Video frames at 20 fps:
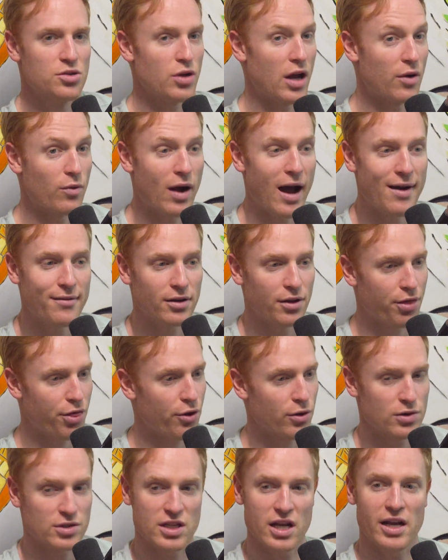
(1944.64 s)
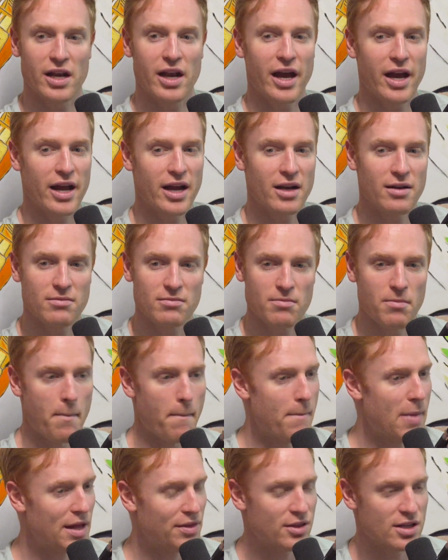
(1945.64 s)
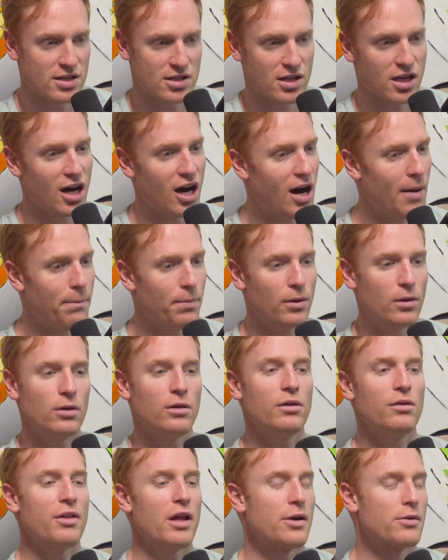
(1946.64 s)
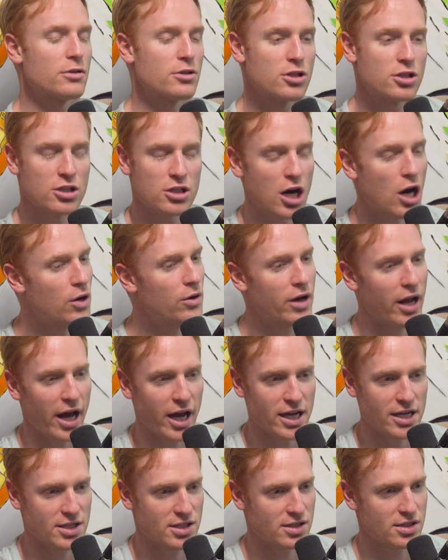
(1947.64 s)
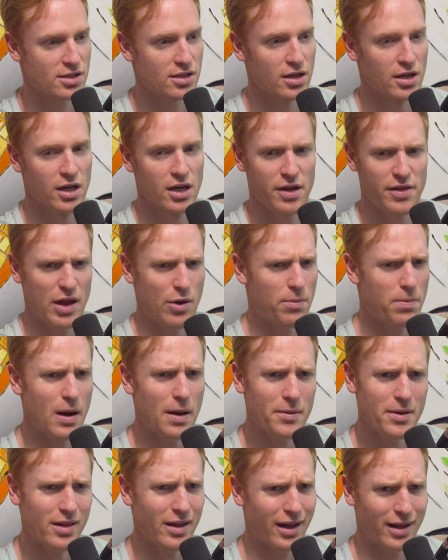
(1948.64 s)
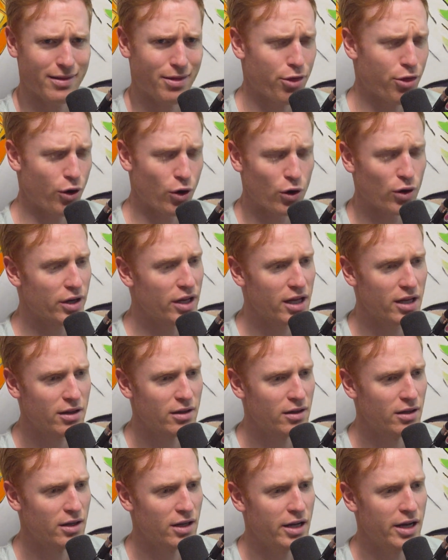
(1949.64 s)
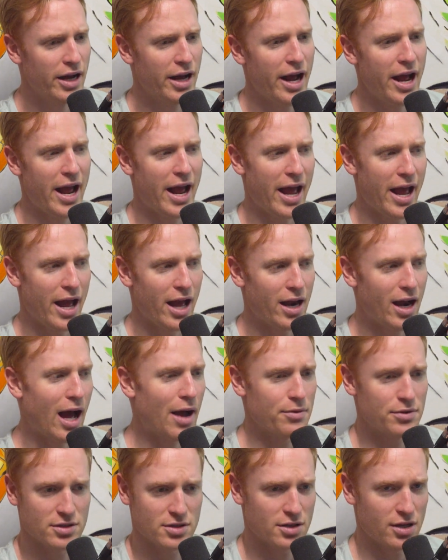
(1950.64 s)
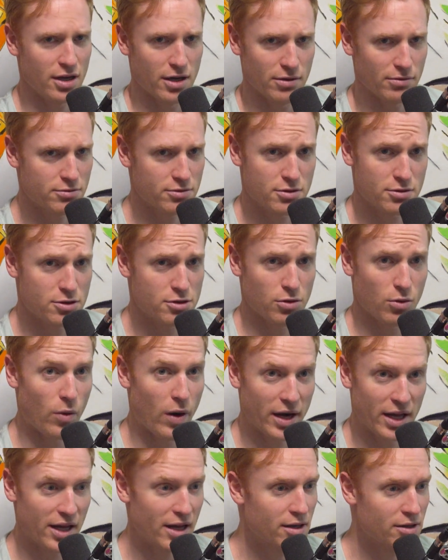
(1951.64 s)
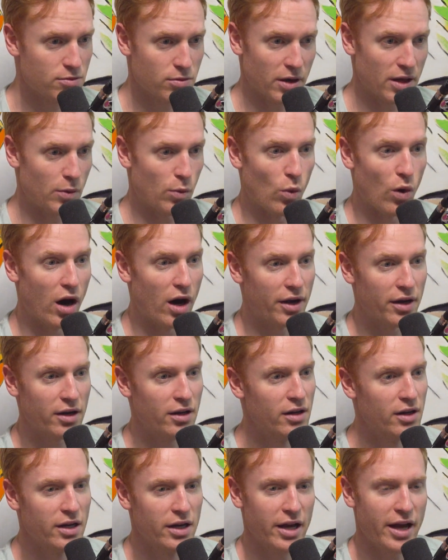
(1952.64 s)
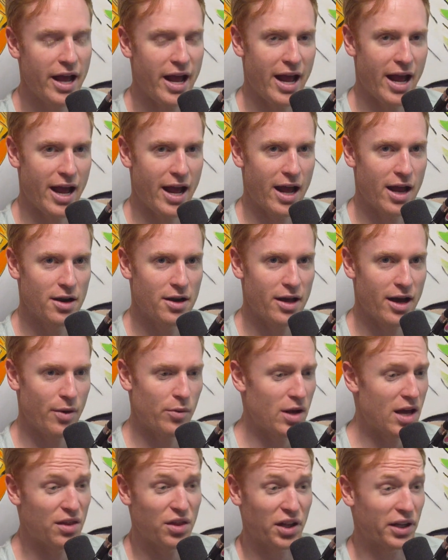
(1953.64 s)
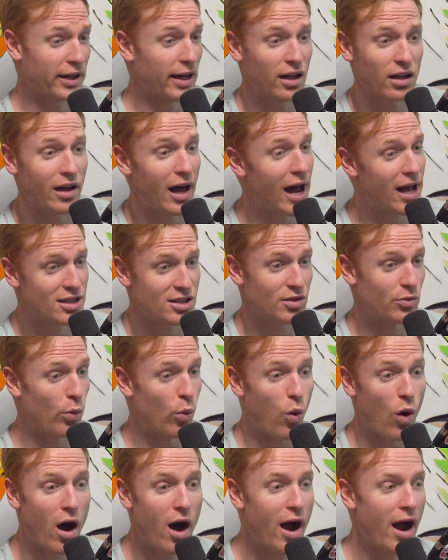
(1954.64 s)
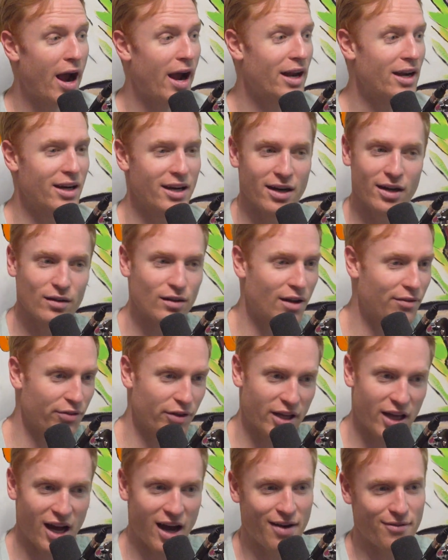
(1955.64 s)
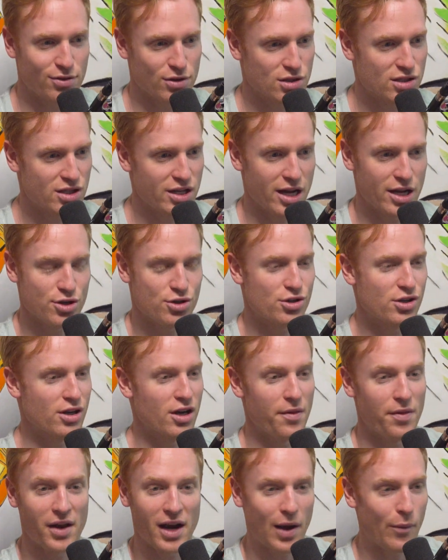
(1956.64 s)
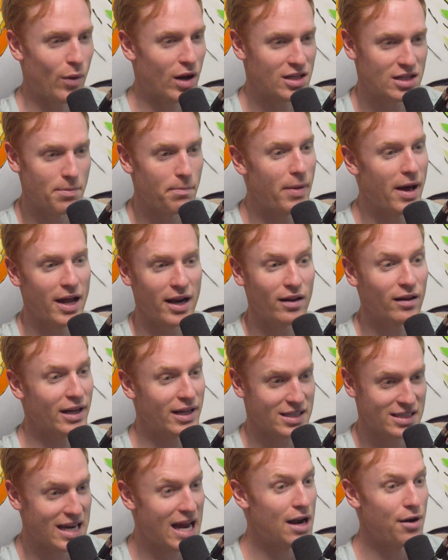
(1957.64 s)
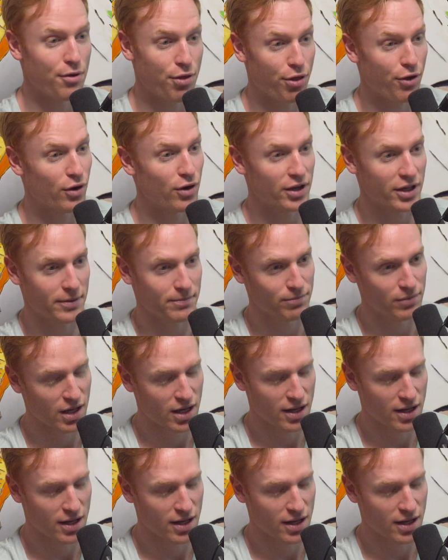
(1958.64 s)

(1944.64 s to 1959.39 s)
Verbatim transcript: So I arrived on Thursday night, nice. Met this couple. They were so nice. They were probably like thirty, and I was, you know, twenty, twenty-one. Mm. And uh, we had like a glass of wine and a lovely conversation, and then I went to bed at like ten thirty.